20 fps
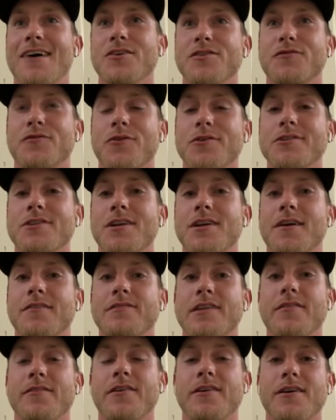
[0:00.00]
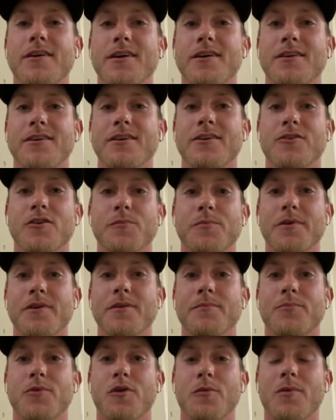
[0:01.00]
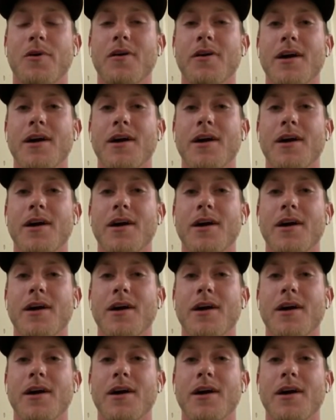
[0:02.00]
I was fortunate enough to have a good group of pro